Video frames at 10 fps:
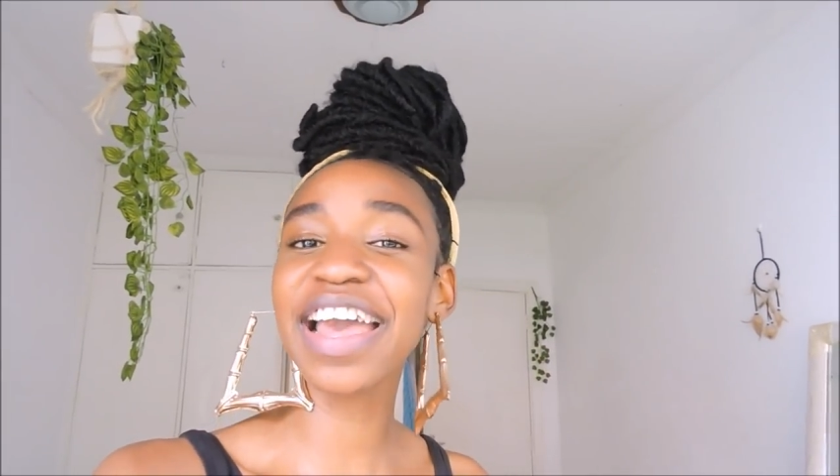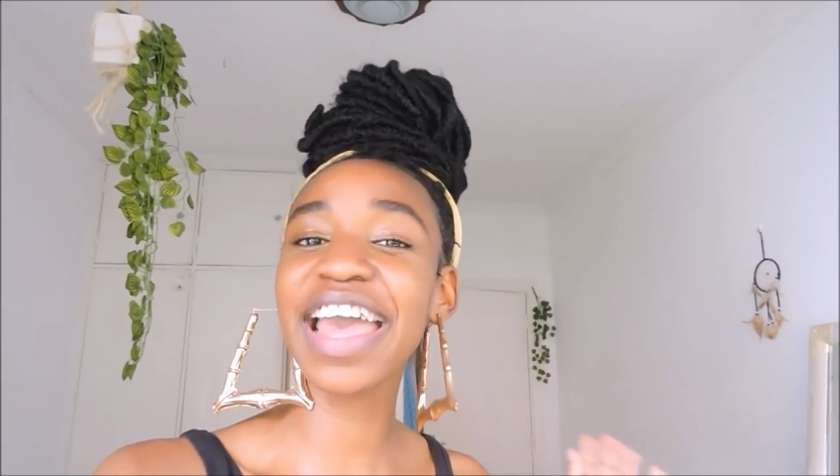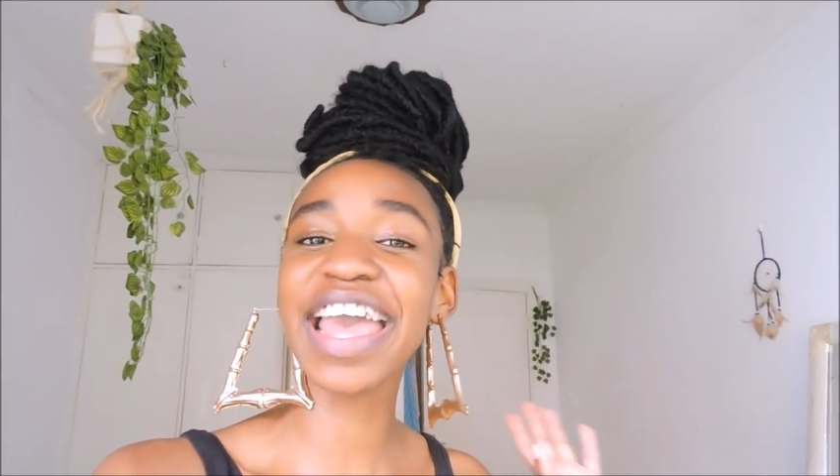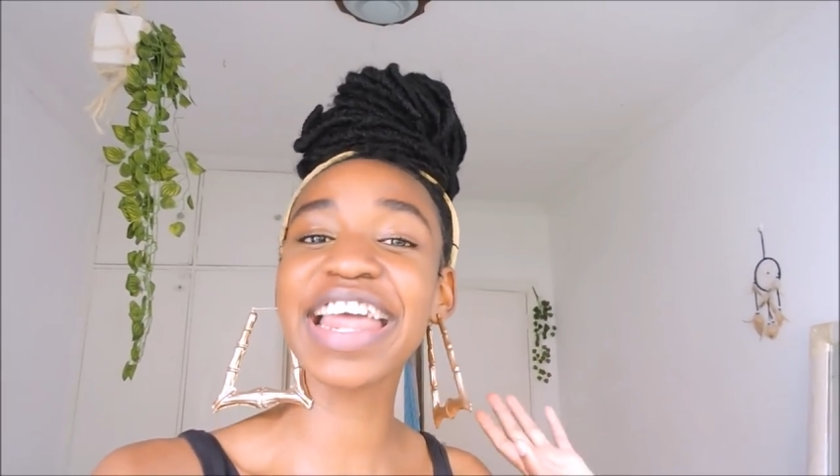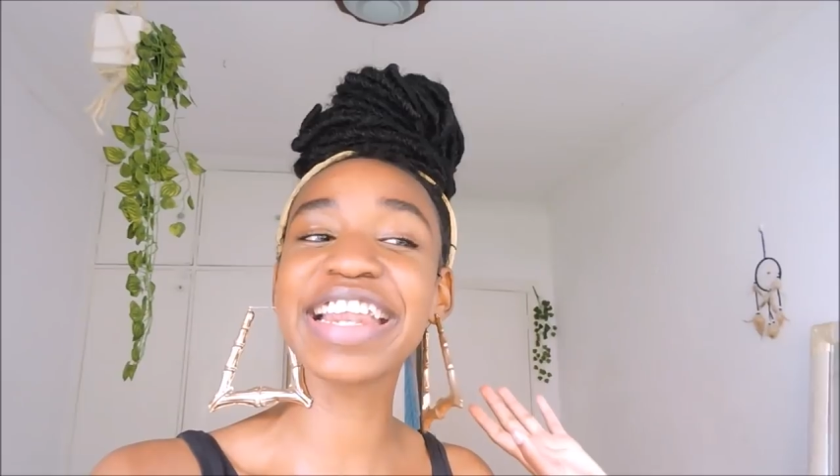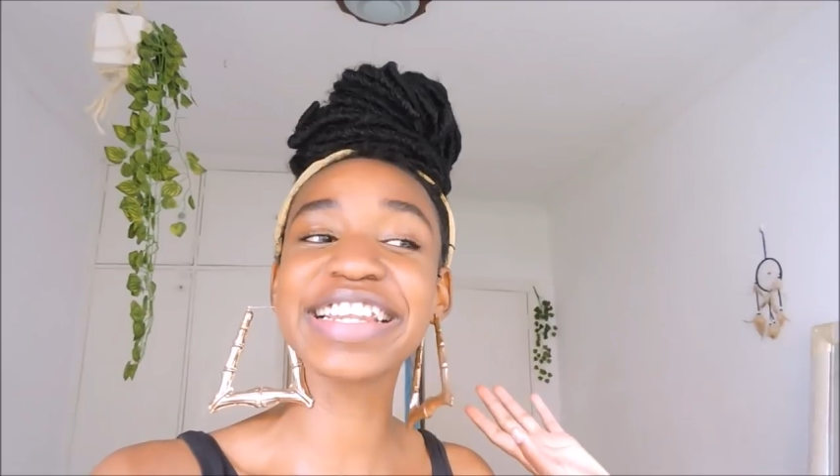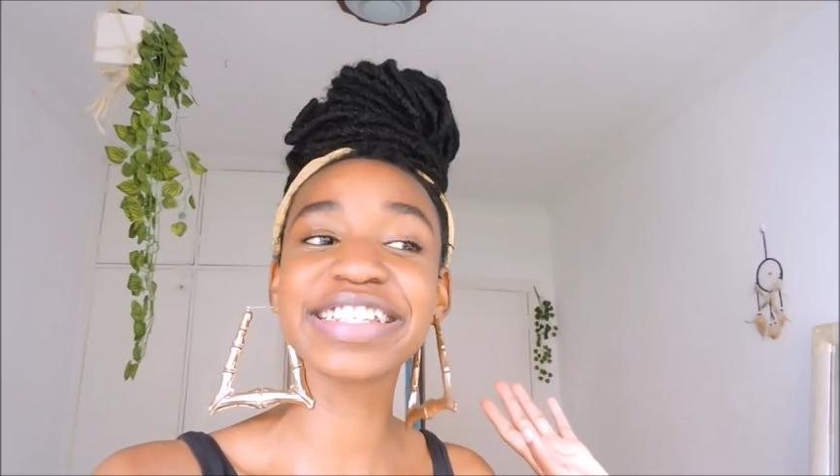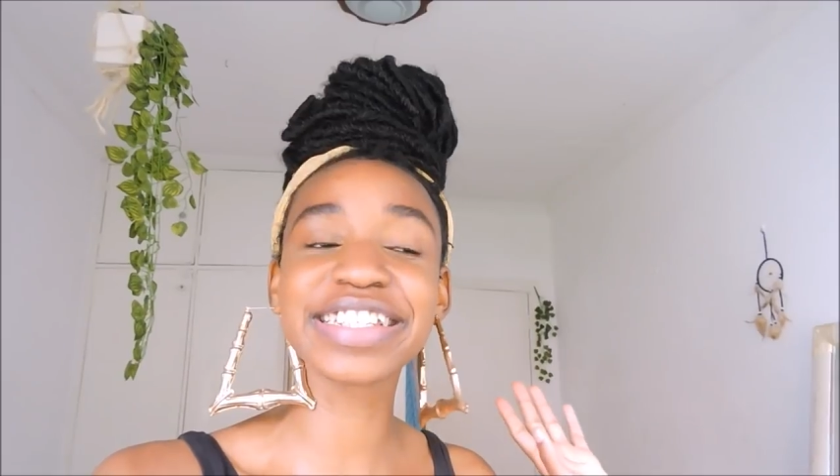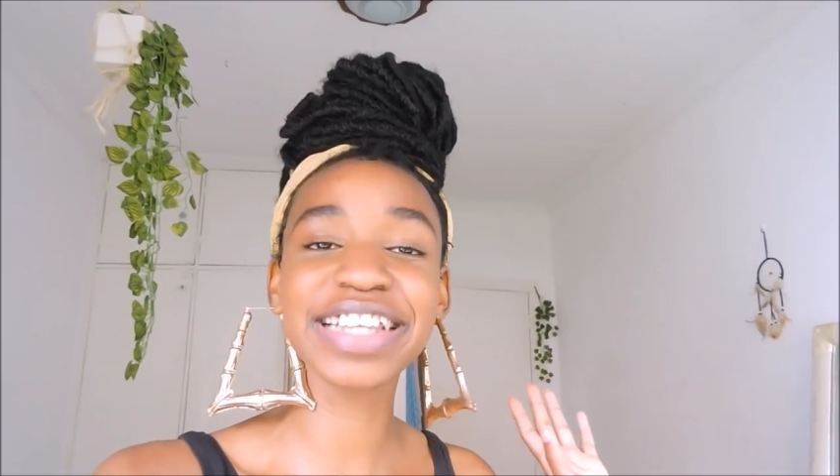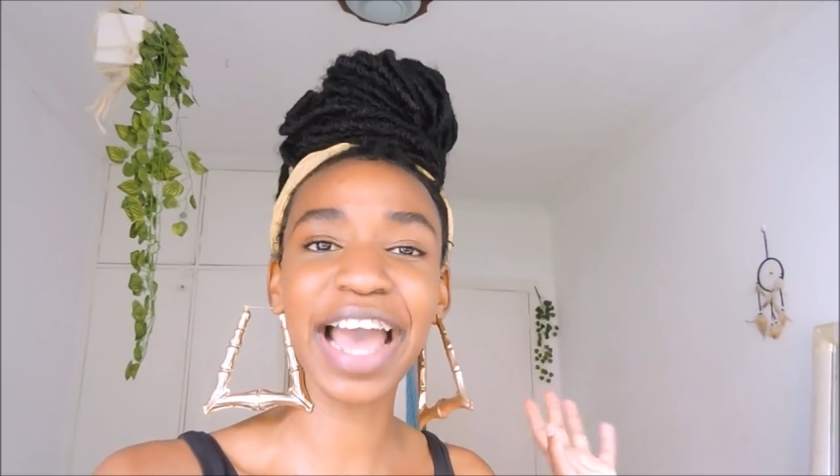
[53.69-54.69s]

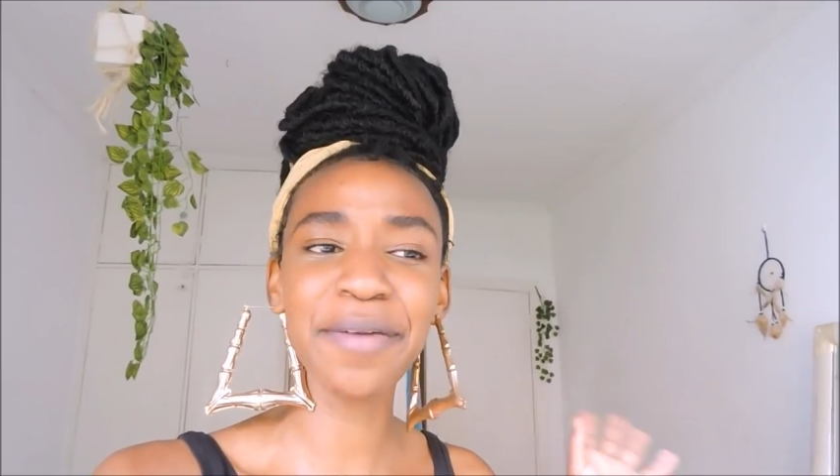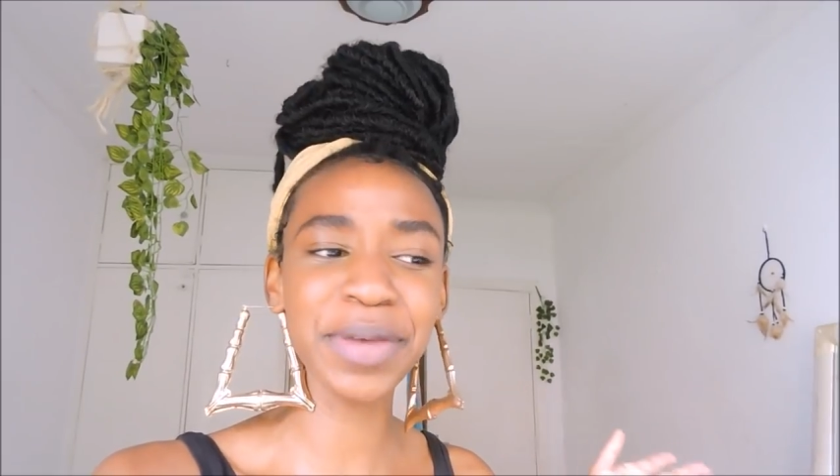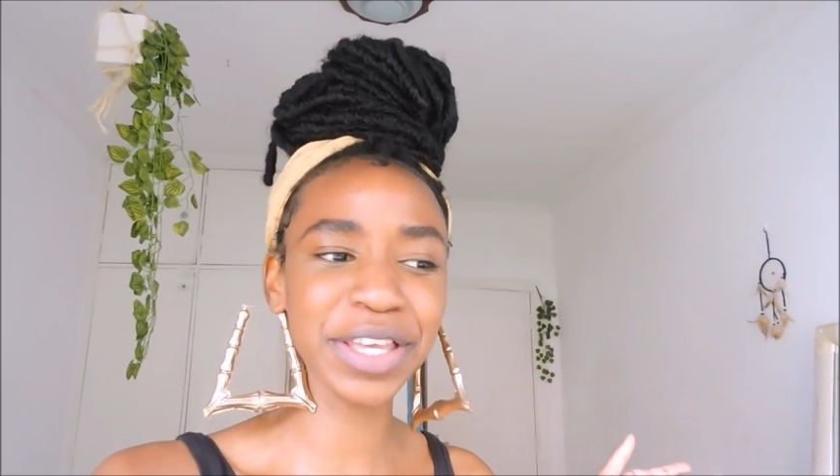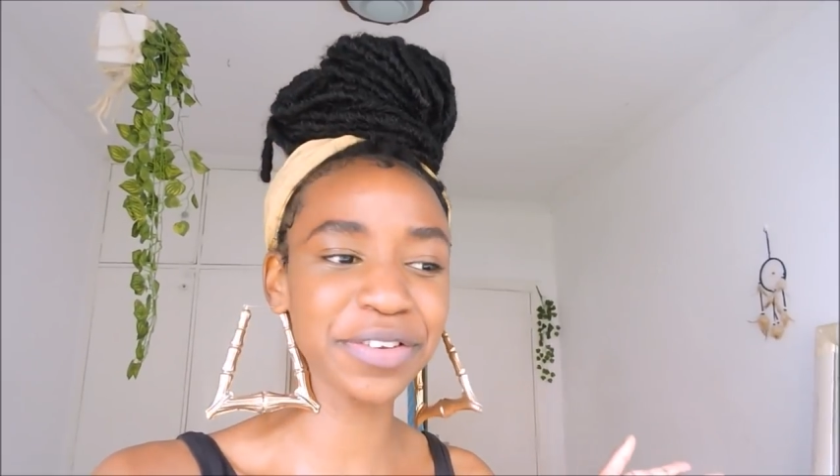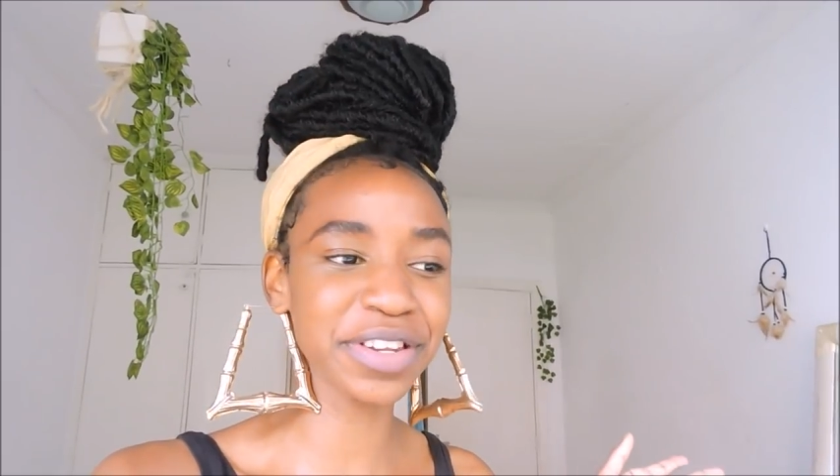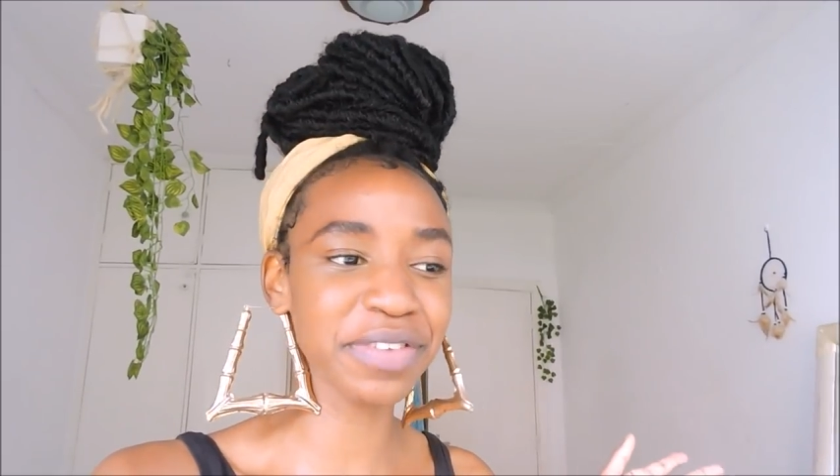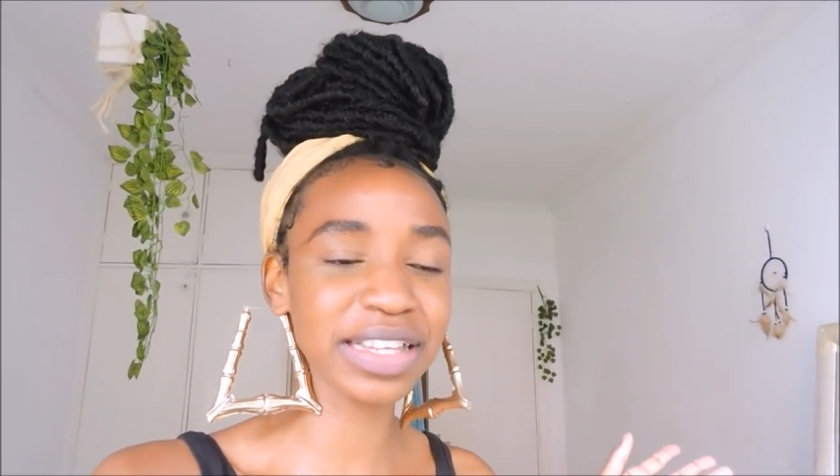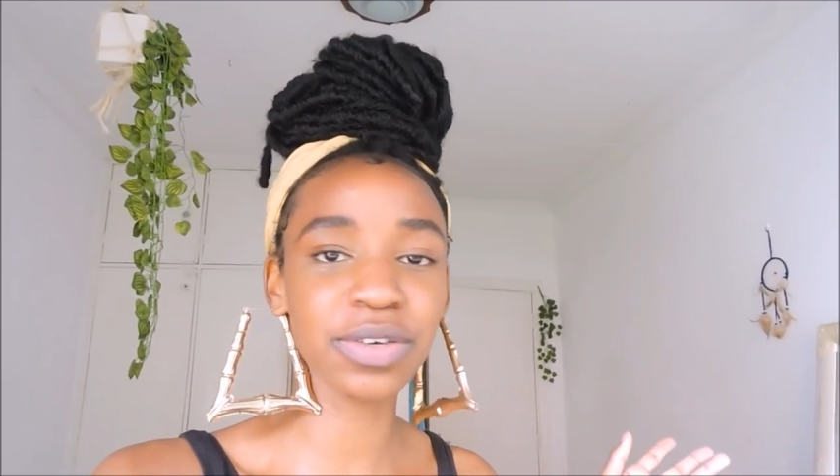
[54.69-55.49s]
and I make everything